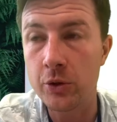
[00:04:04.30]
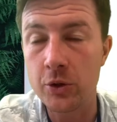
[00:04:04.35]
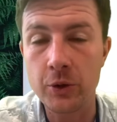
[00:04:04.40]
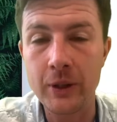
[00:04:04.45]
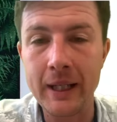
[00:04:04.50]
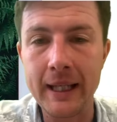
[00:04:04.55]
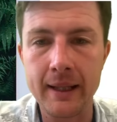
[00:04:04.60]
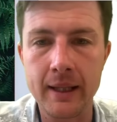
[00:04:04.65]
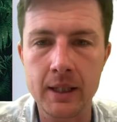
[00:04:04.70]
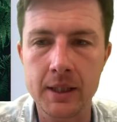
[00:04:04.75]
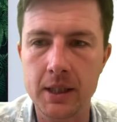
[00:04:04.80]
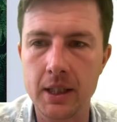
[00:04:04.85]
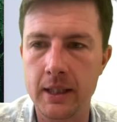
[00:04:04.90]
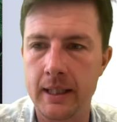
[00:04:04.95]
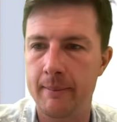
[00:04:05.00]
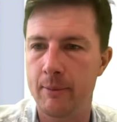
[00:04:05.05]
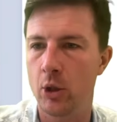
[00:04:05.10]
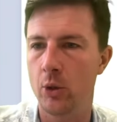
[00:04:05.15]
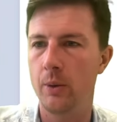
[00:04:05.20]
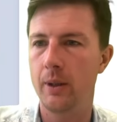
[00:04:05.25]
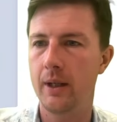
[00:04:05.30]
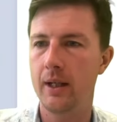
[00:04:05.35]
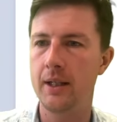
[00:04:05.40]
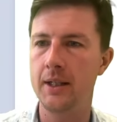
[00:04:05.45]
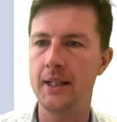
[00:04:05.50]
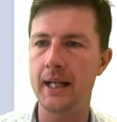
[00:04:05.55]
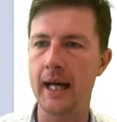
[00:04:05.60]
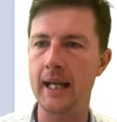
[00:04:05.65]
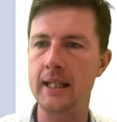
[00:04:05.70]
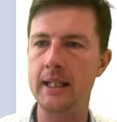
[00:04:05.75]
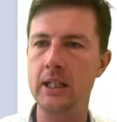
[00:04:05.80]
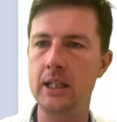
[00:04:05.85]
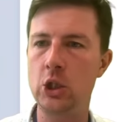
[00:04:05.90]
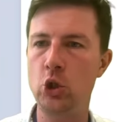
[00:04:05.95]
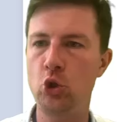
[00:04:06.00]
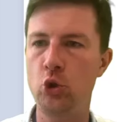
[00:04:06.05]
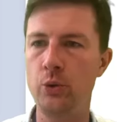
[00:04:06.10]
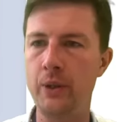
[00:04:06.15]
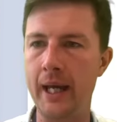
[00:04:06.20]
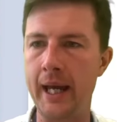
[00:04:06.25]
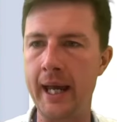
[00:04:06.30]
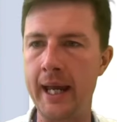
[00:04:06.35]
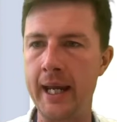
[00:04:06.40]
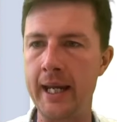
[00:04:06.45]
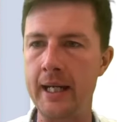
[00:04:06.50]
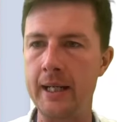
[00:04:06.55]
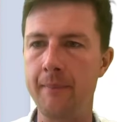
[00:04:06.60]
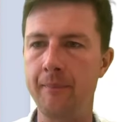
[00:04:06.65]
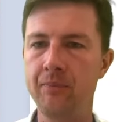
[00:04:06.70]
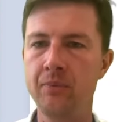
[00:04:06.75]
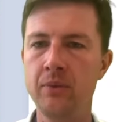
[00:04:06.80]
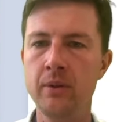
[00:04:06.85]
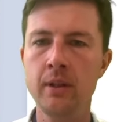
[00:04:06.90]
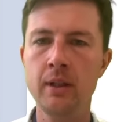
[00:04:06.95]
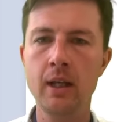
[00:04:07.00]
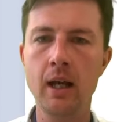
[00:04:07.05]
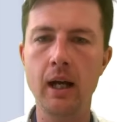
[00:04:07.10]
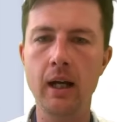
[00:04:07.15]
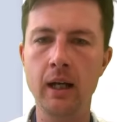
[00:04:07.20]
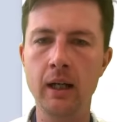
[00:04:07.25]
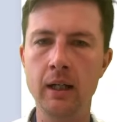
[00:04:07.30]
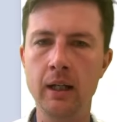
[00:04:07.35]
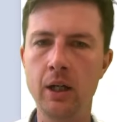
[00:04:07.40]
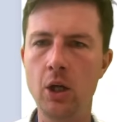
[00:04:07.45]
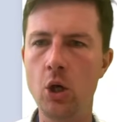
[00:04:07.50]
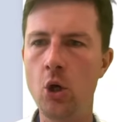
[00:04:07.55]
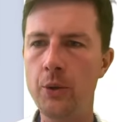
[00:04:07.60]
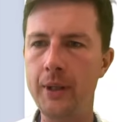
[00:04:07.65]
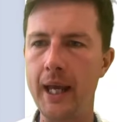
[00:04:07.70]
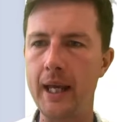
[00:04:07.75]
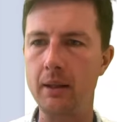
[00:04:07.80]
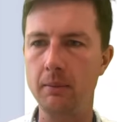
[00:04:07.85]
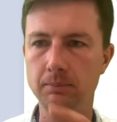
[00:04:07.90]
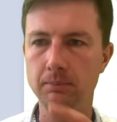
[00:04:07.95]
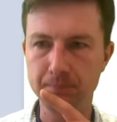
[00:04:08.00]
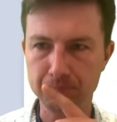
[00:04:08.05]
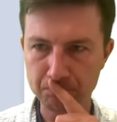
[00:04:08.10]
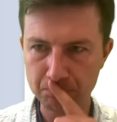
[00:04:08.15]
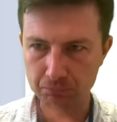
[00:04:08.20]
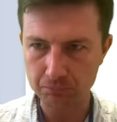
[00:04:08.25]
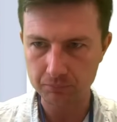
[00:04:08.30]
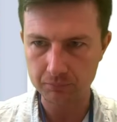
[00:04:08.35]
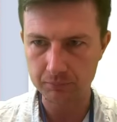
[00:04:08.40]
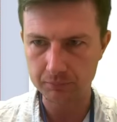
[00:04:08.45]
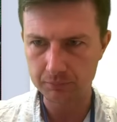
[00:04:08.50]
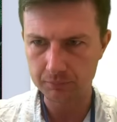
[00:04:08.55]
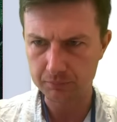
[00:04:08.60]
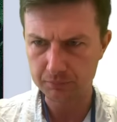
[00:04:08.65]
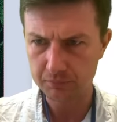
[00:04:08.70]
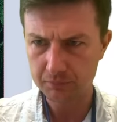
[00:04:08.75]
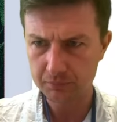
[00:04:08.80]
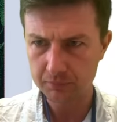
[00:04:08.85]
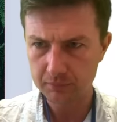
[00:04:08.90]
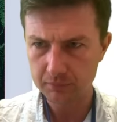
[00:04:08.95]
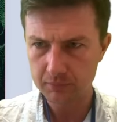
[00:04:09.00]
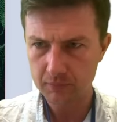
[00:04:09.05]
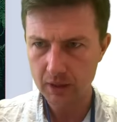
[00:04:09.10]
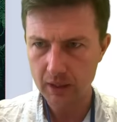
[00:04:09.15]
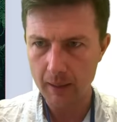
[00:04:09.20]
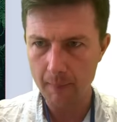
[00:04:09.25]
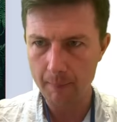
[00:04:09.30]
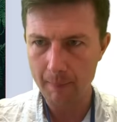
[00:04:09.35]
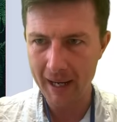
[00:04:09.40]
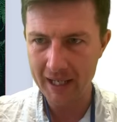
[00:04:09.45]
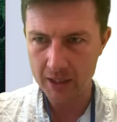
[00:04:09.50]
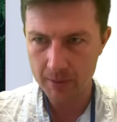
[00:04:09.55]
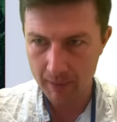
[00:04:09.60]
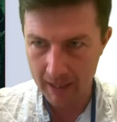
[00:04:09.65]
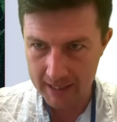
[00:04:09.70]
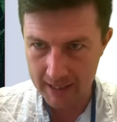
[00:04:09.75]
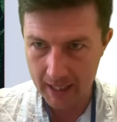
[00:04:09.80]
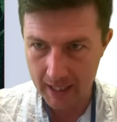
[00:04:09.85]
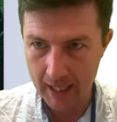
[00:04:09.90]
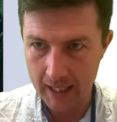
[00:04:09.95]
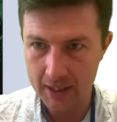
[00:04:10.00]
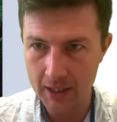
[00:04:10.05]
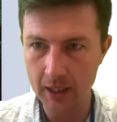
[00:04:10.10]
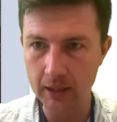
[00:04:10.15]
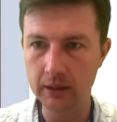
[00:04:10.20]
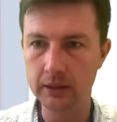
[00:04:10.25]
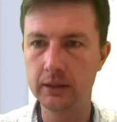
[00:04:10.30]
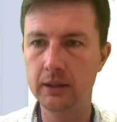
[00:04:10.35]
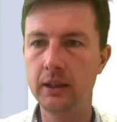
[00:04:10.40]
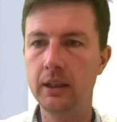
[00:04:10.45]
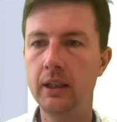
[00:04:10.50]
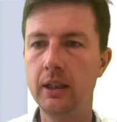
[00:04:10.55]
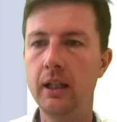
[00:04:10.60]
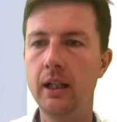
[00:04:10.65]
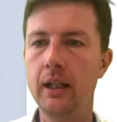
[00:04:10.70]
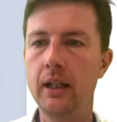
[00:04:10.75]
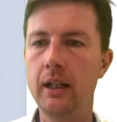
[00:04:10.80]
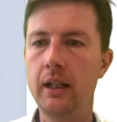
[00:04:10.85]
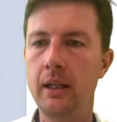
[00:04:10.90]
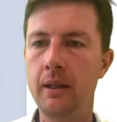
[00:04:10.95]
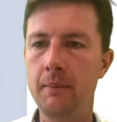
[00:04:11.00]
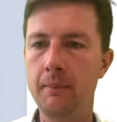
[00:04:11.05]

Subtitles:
to get this demo done today. Okay, back to my data, and